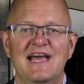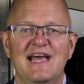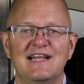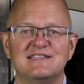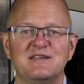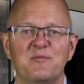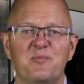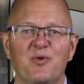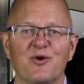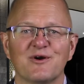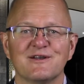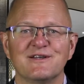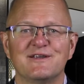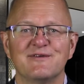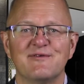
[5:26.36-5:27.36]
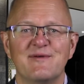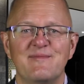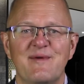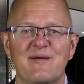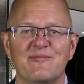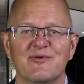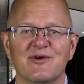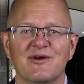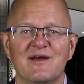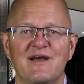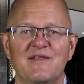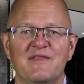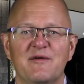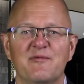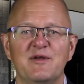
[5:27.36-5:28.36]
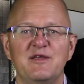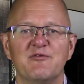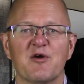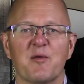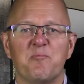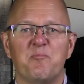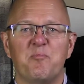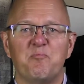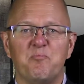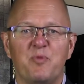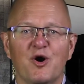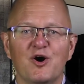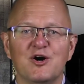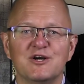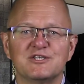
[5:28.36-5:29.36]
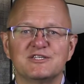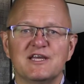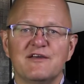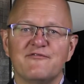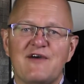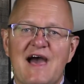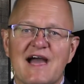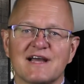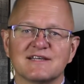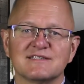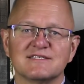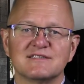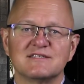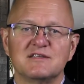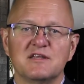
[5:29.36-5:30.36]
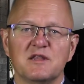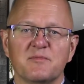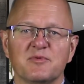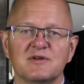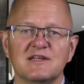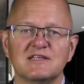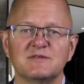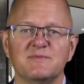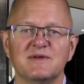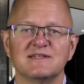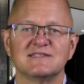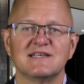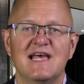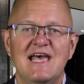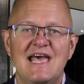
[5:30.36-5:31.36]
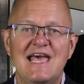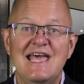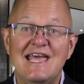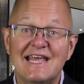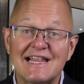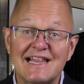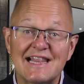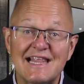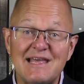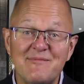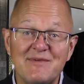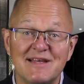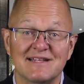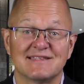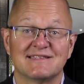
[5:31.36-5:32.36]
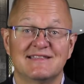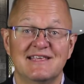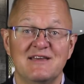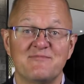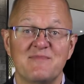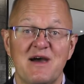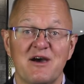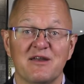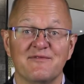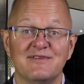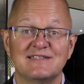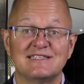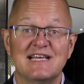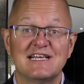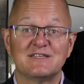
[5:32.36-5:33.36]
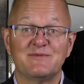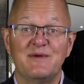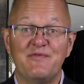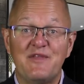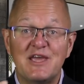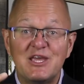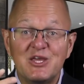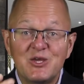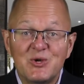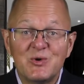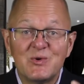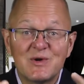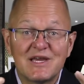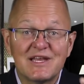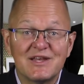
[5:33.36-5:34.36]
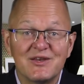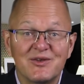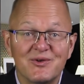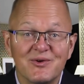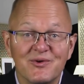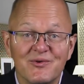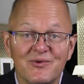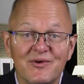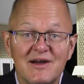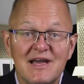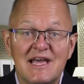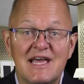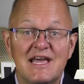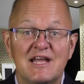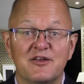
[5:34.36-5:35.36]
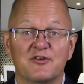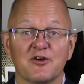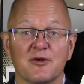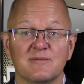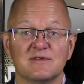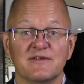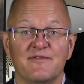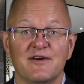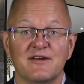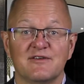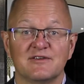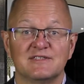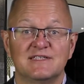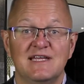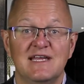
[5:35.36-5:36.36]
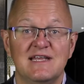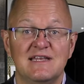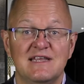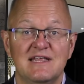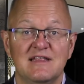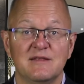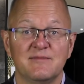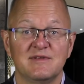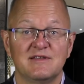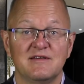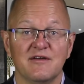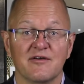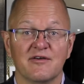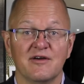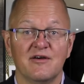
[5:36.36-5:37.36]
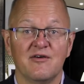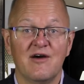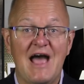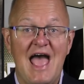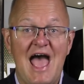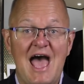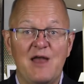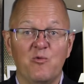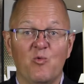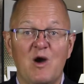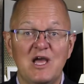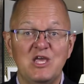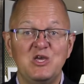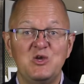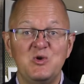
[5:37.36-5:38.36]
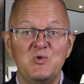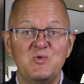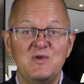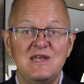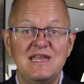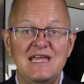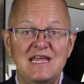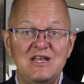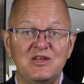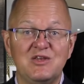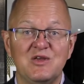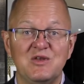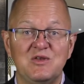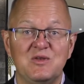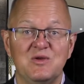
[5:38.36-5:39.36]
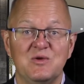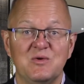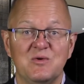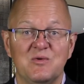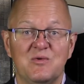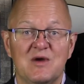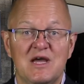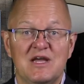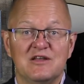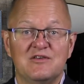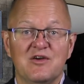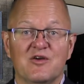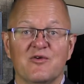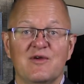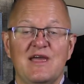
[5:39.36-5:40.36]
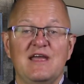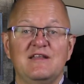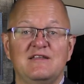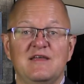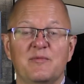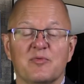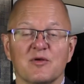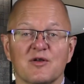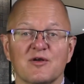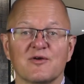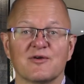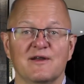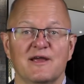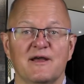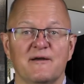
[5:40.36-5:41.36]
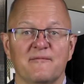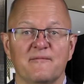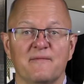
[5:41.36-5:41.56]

It's important to remember that when you are pushing facts to the participants, it limits the amount of assessment that you can do in terms of understanding the material and what you need to do to create deeper learning.